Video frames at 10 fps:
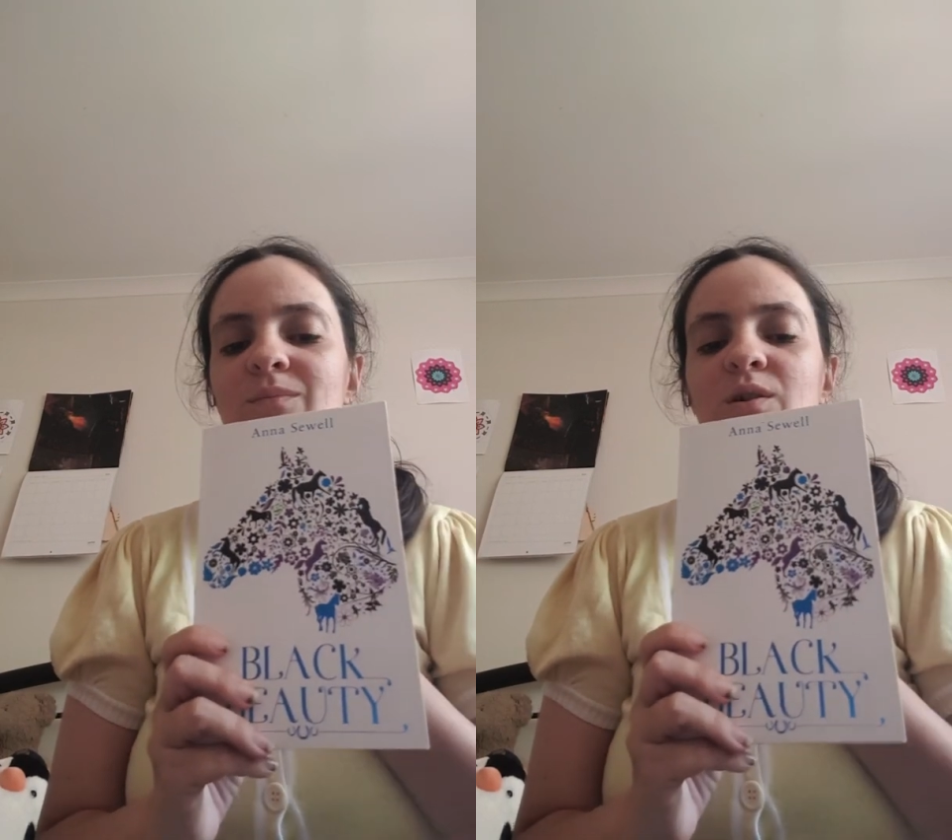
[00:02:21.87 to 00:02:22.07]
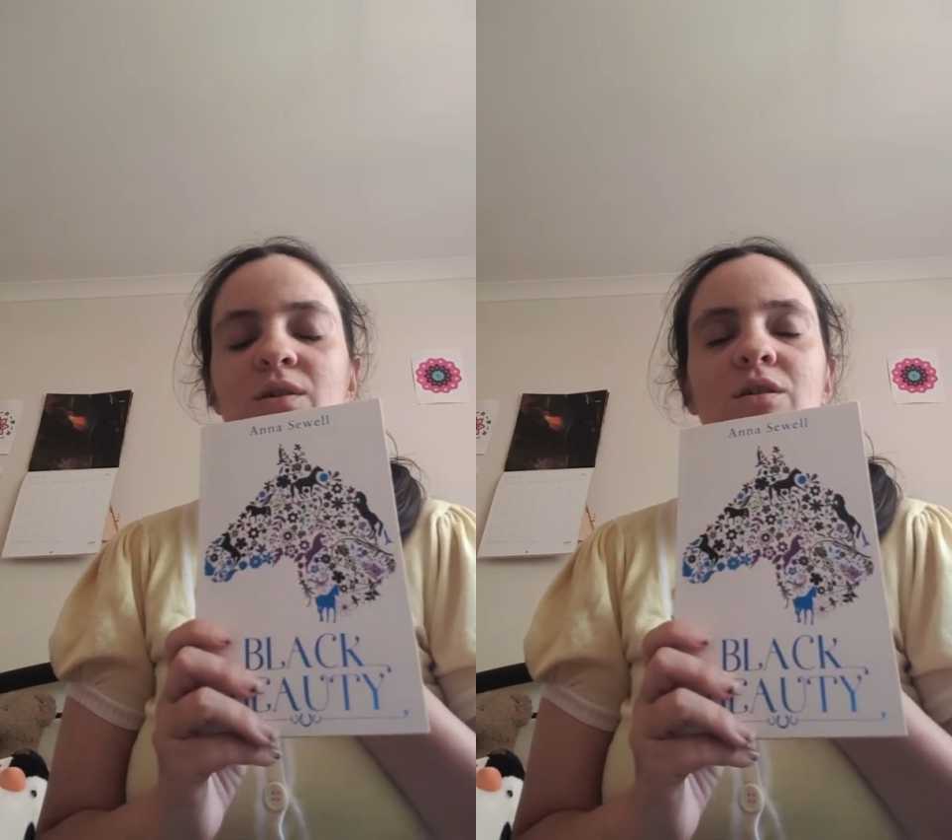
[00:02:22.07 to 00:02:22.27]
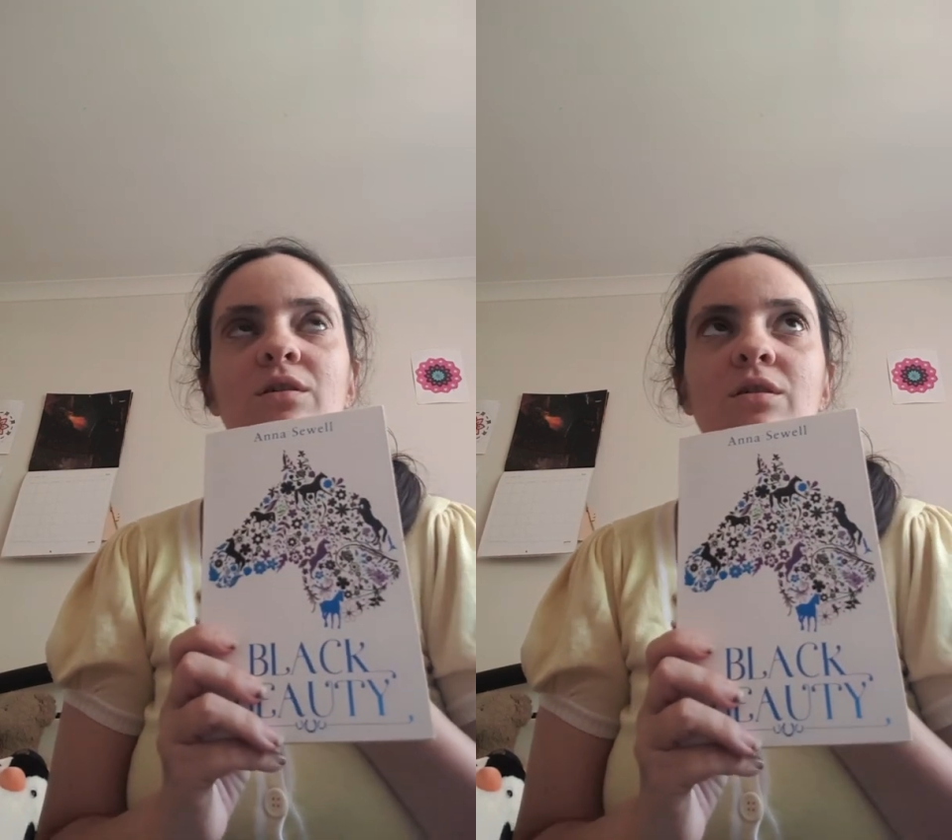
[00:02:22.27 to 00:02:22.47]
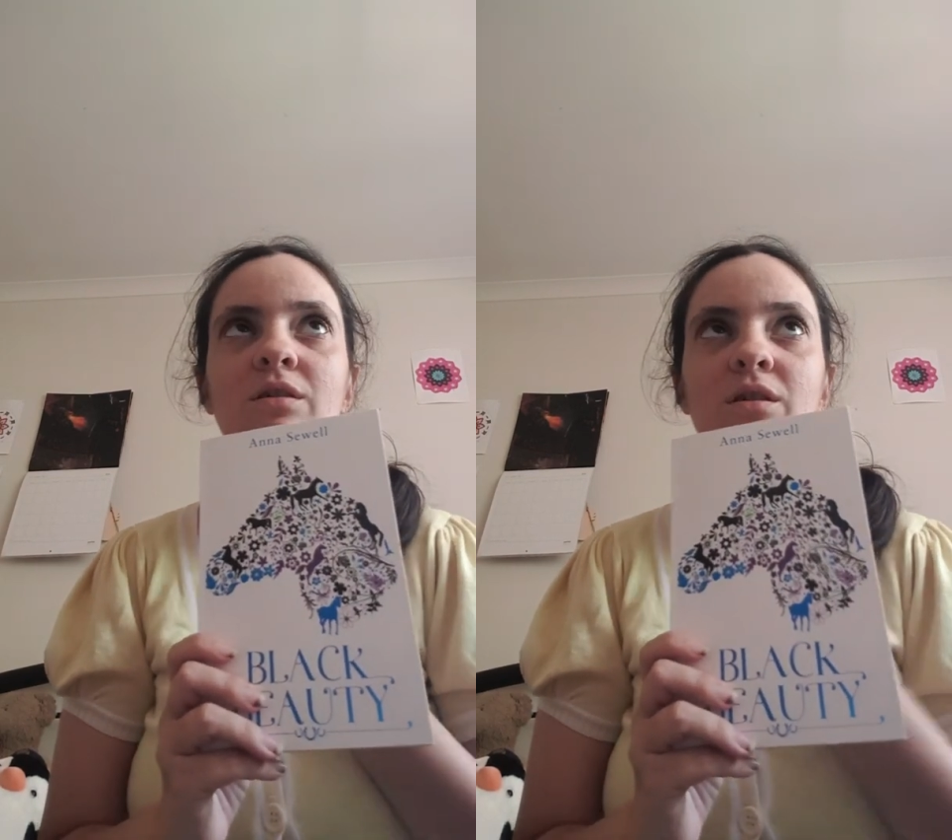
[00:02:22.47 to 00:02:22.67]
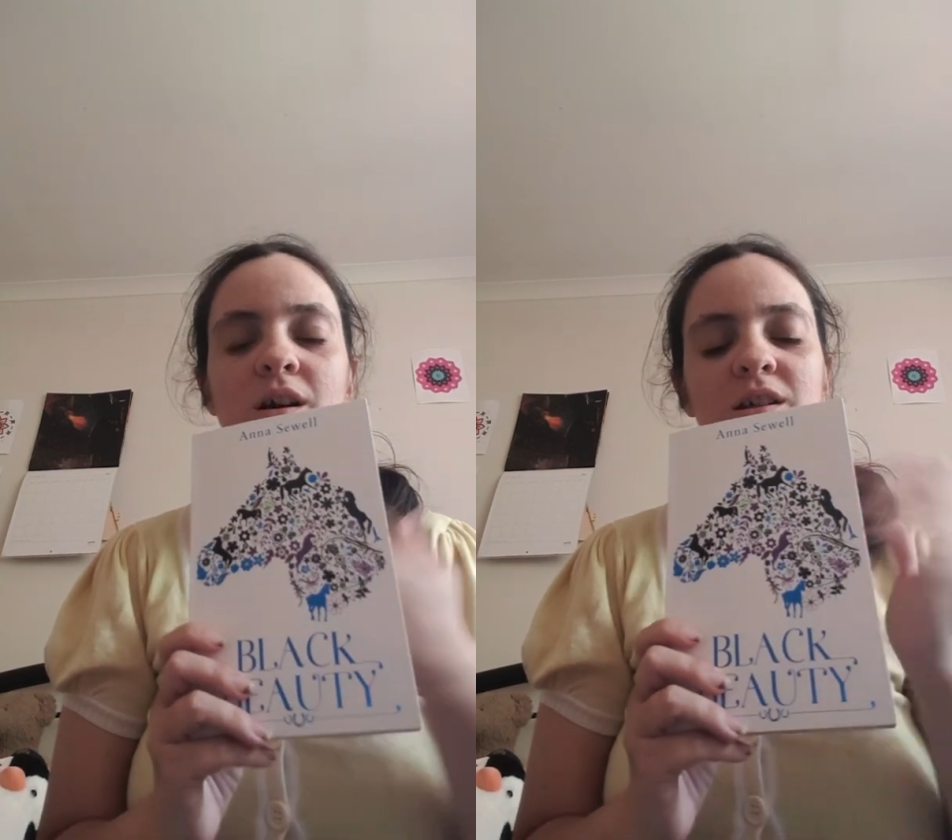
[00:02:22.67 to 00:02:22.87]

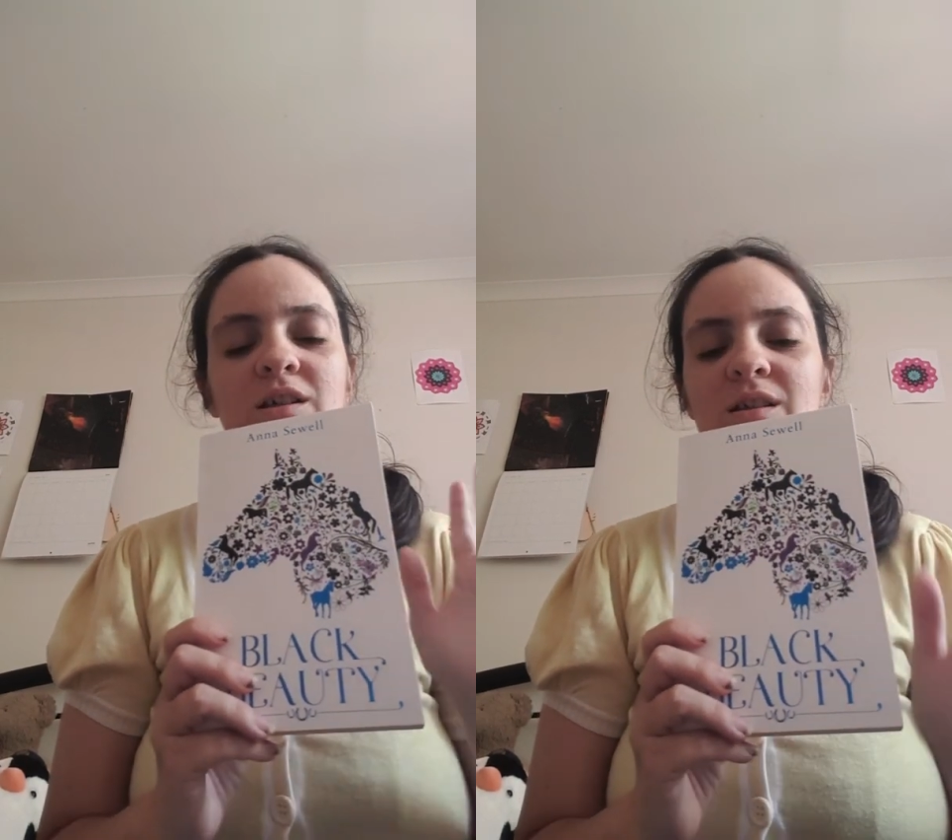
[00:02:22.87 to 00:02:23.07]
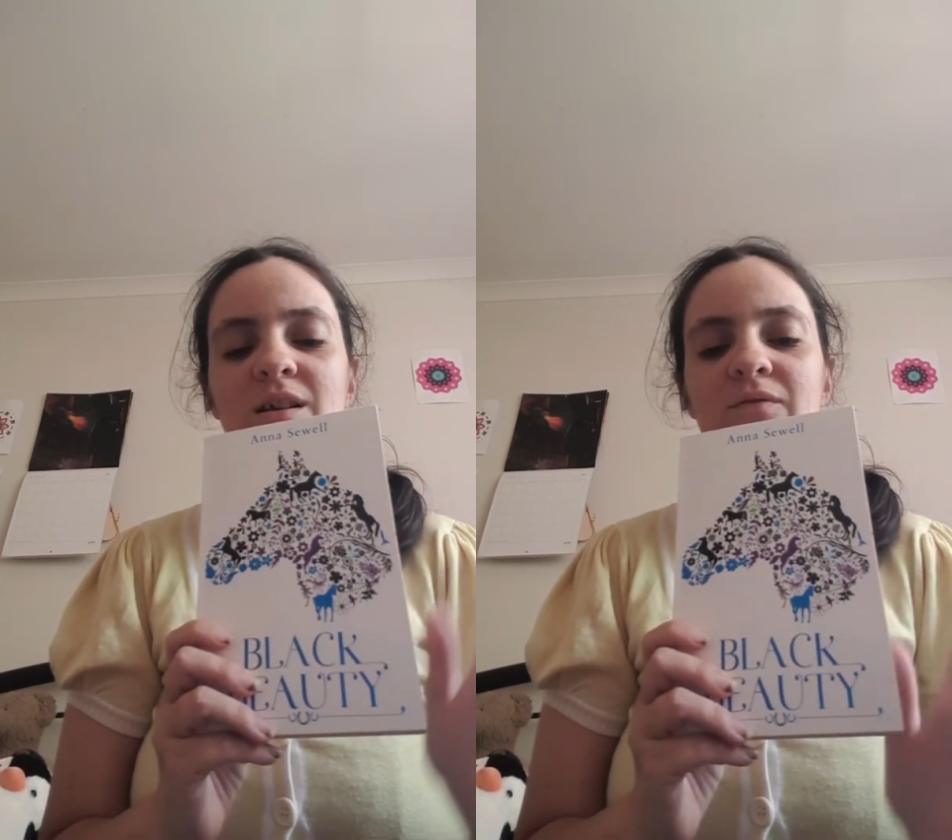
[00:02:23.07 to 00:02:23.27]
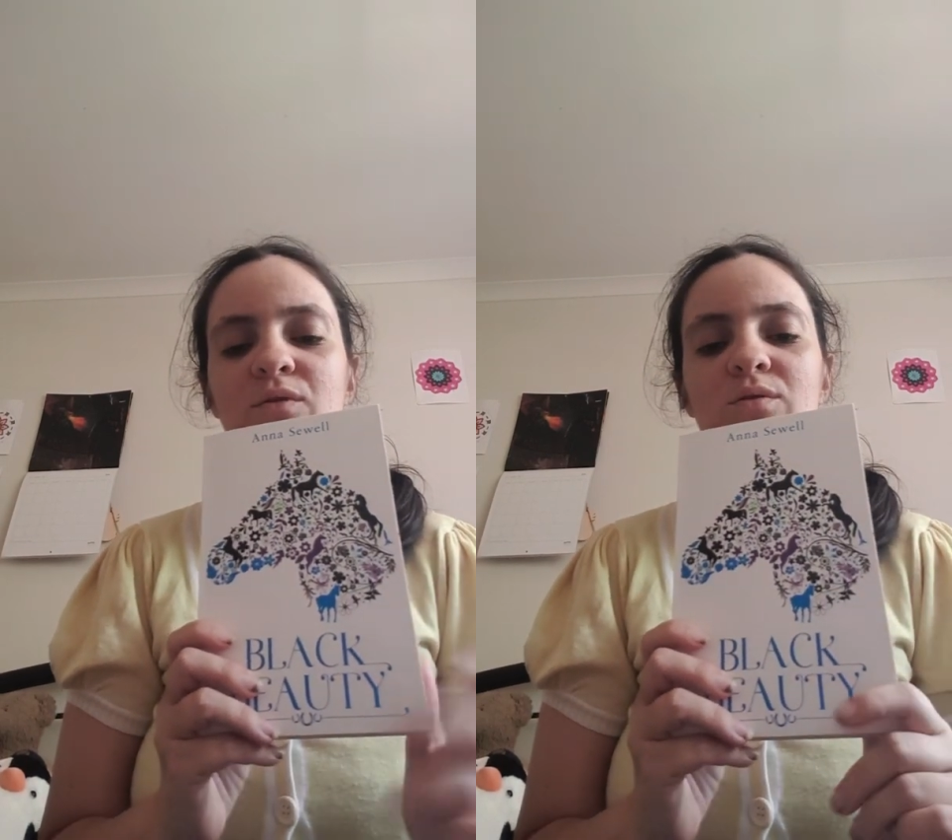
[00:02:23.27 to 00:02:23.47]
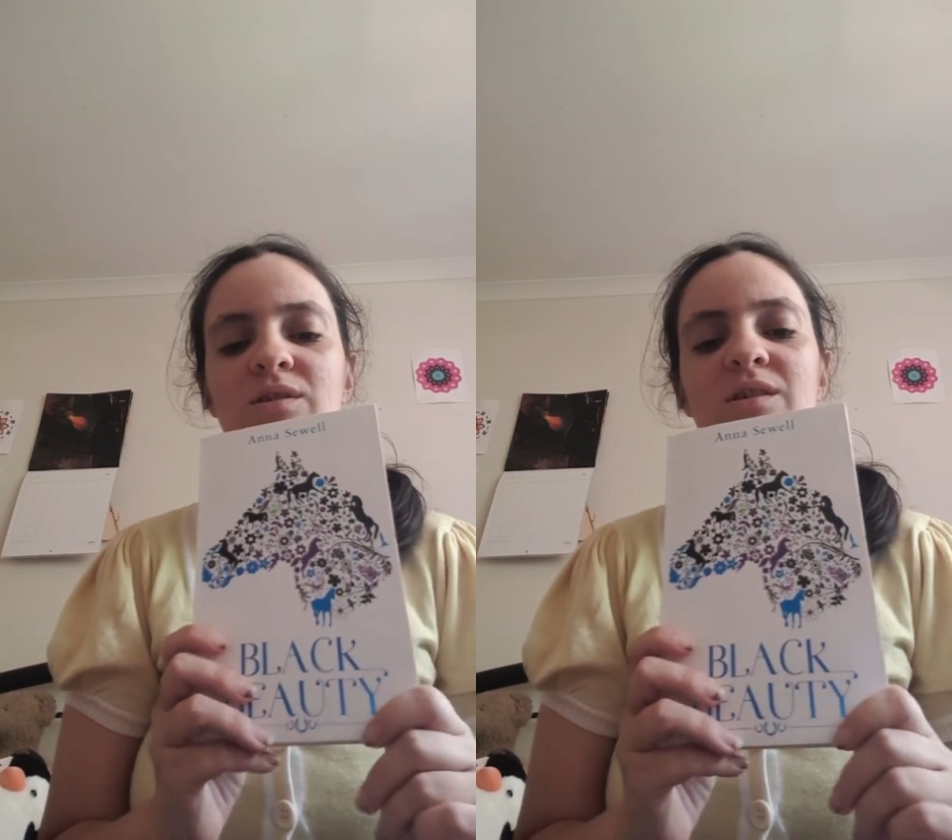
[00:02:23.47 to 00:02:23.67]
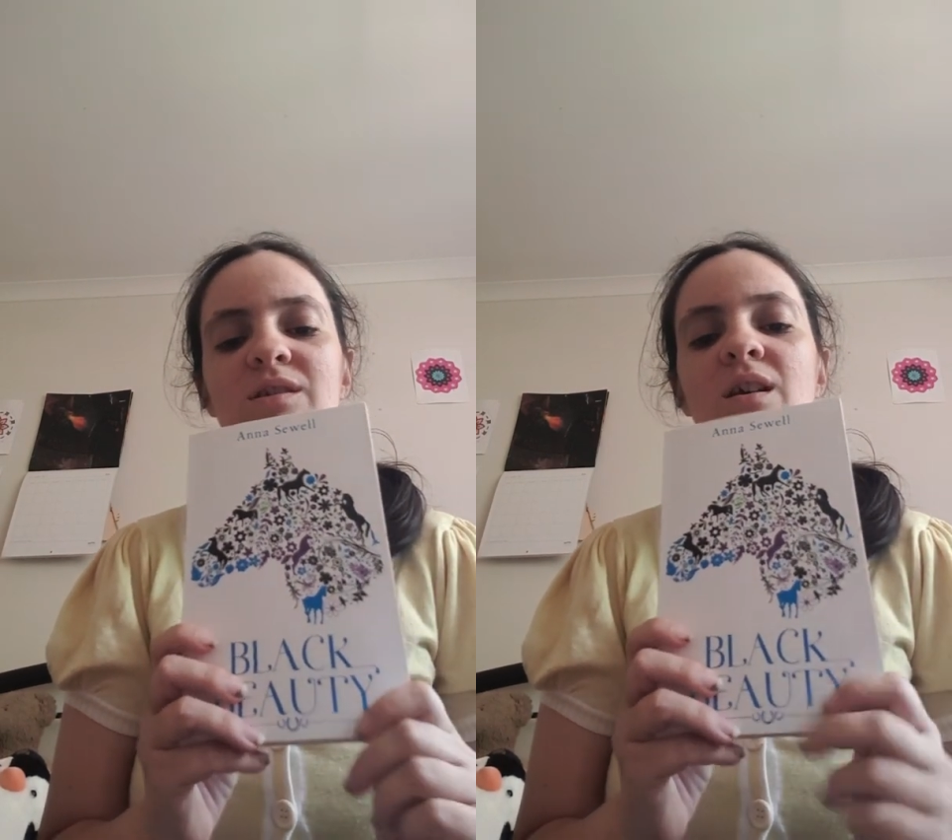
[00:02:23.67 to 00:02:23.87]
I just love
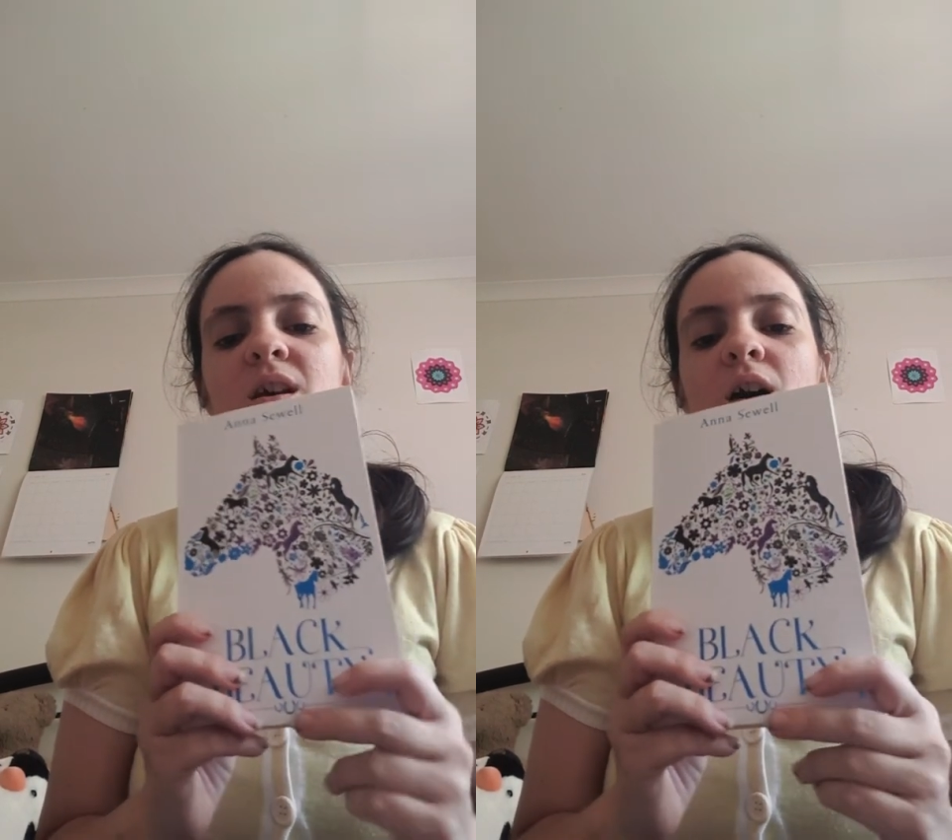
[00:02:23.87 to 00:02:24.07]
horses.